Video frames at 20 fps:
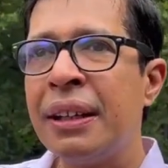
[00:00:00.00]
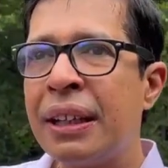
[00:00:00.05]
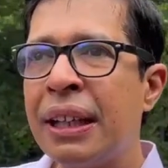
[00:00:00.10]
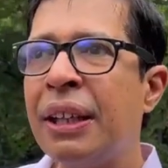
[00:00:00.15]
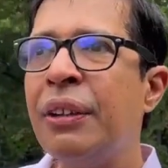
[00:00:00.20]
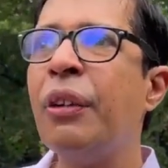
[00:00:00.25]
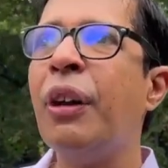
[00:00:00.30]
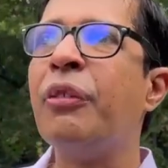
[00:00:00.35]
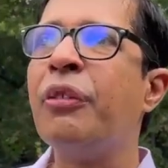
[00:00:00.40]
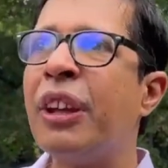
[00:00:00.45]

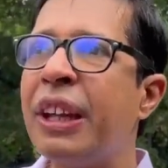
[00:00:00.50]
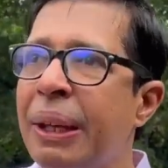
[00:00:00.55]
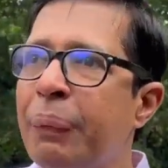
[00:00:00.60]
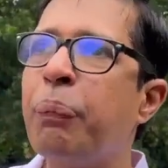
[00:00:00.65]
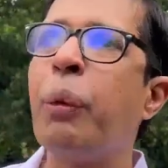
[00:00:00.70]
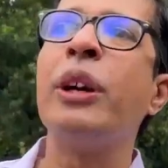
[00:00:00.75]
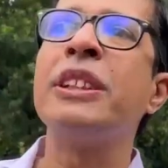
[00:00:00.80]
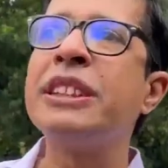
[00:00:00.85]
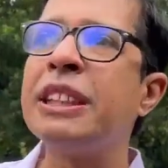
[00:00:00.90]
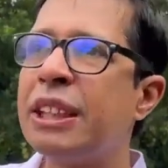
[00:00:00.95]
give a very
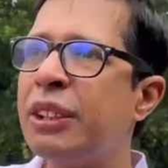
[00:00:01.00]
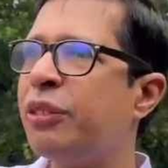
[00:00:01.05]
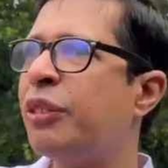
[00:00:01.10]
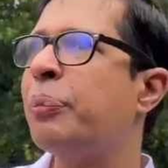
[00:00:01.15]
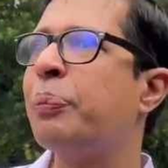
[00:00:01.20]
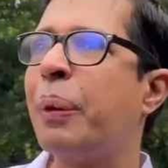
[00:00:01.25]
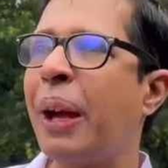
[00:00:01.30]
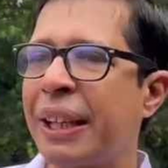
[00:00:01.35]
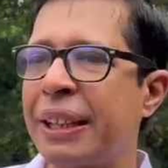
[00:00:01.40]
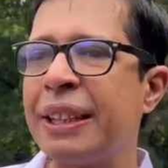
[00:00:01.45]
positive
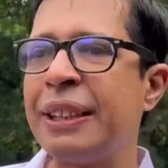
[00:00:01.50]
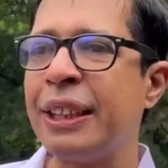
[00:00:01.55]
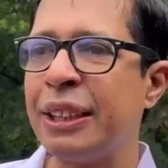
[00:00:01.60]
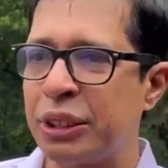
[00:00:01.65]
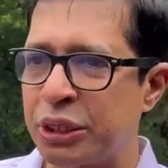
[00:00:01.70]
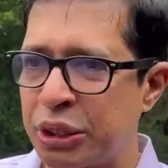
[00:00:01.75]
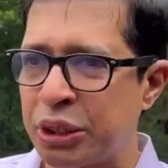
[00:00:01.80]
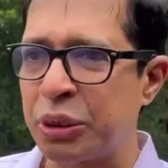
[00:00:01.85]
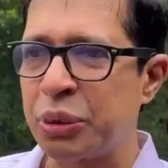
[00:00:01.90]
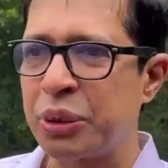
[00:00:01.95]
impact in the
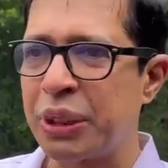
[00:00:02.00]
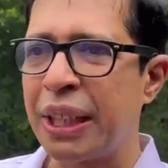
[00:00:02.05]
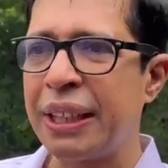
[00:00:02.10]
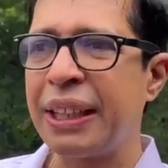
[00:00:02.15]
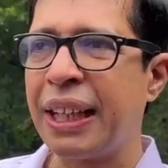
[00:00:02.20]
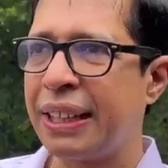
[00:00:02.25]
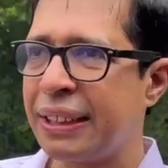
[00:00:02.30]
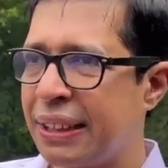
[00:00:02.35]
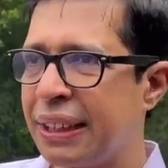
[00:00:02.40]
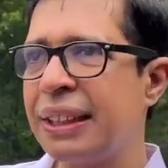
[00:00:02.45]
institute and
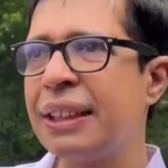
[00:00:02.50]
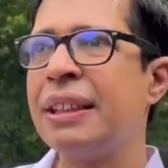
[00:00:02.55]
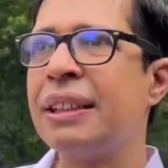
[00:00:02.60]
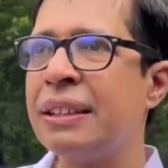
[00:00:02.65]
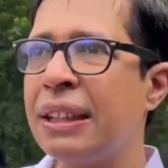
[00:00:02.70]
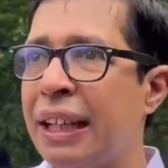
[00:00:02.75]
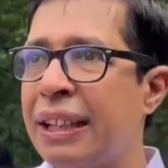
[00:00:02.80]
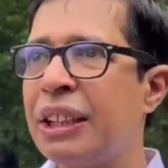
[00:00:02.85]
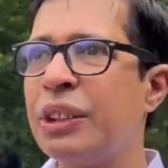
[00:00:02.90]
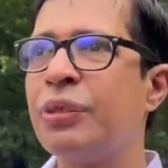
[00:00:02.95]
i think
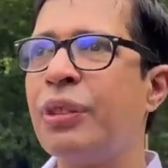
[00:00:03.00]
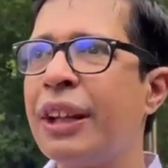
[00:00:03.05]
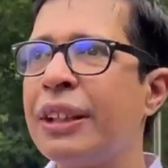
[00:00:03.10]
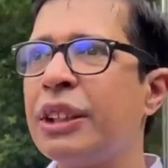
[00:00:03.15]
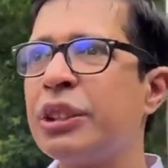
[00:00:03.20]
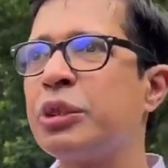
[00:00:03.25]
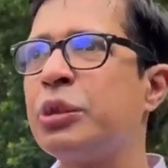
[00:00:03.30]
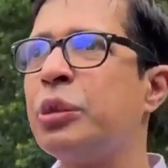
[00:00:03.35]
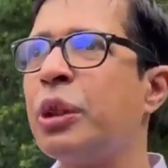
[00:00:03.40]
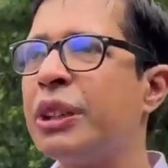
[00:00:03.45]
that is where the
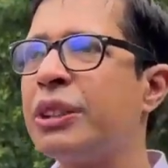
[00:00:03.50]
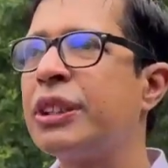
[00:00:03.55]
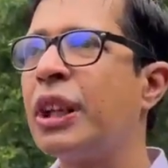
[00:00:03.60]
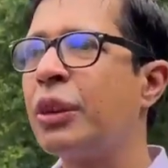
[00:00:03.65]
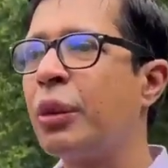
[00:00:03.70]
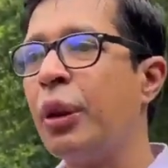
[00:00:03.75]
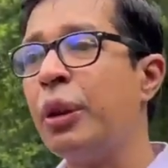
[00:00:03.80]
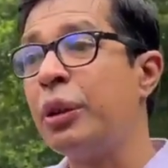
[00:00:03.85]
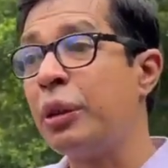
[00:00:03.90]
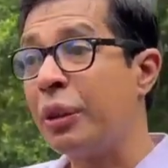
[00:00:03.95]
students are
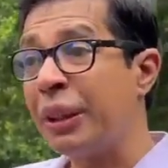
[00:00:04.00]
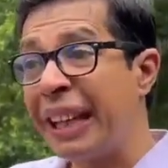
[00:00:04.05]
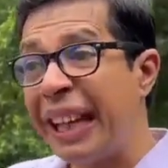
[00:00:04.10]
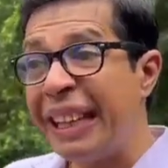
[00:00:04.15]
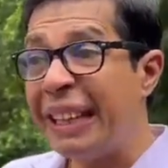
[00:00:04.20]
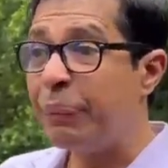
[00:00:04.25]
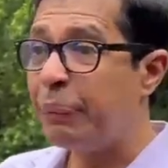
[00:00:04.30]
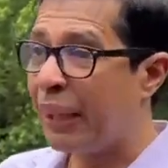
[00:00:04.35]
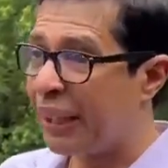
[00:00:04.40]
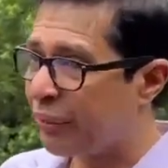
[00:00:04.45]
going to
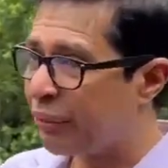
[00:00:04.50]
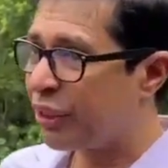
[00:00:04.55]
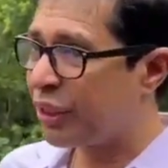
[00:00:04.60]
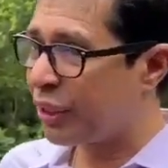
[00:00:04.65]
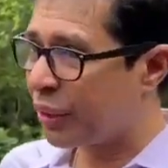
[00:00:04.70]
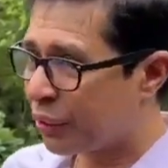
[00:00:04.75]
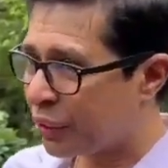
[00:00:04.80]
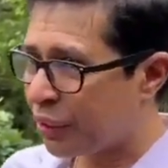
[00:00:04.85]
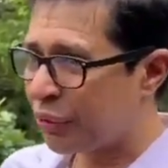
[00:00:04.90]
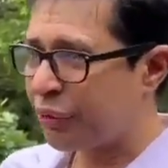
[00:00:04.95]
really benefit out